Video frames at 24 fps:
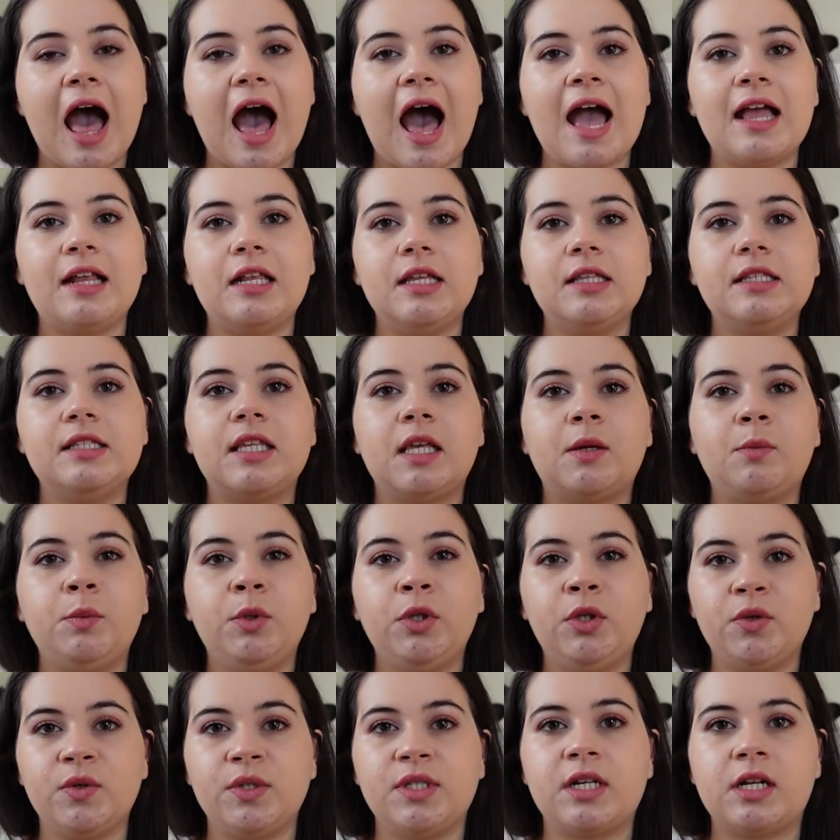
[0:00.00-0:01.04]
I did some
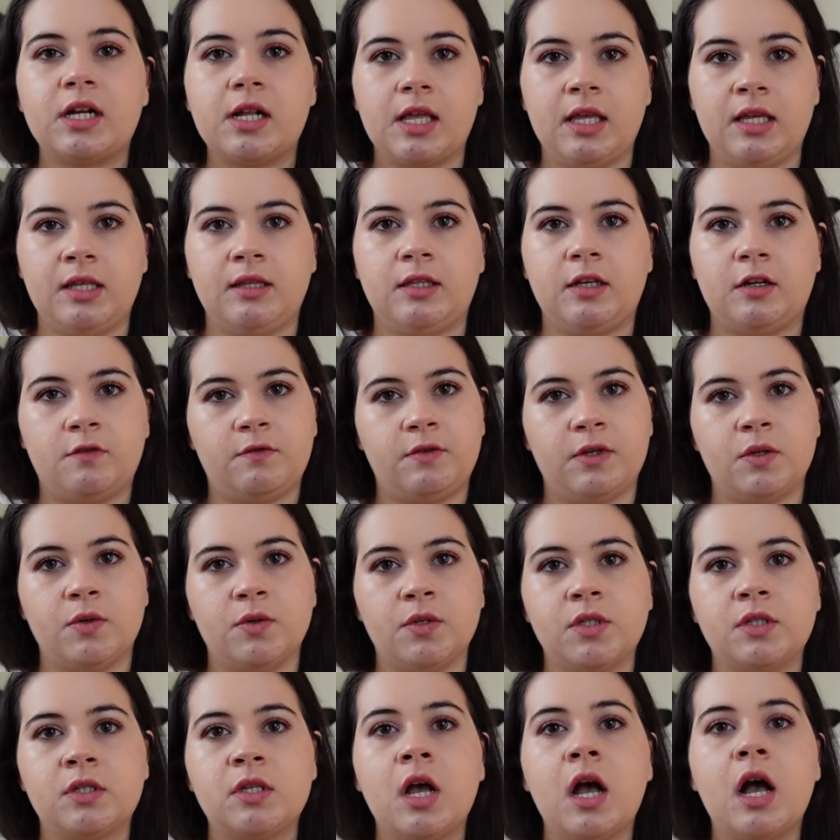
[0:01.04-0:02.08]
user
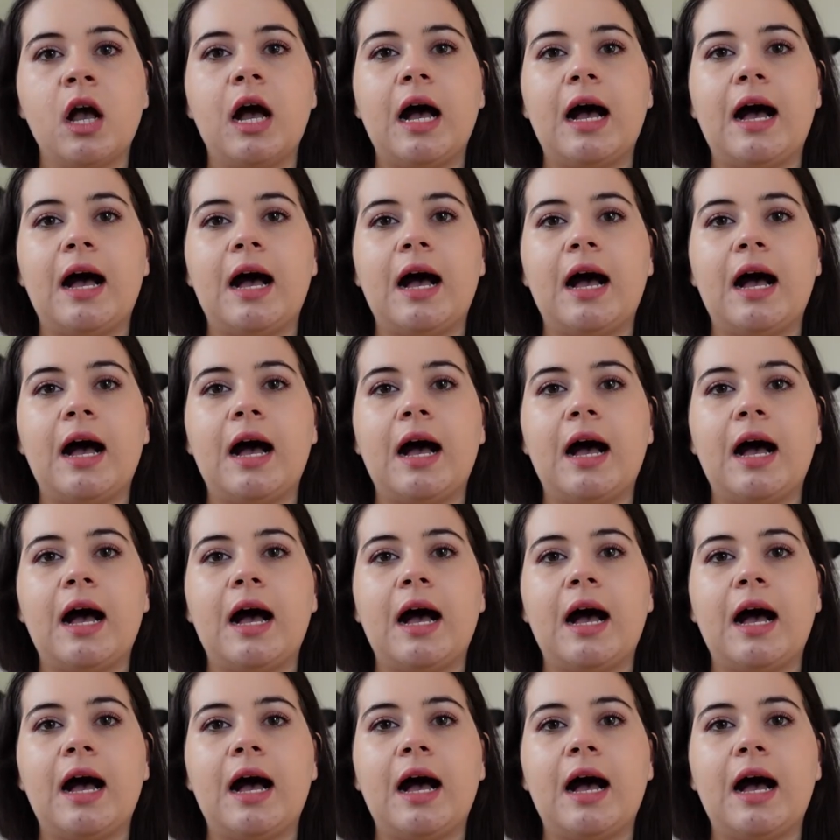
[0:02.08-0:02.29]
interviews.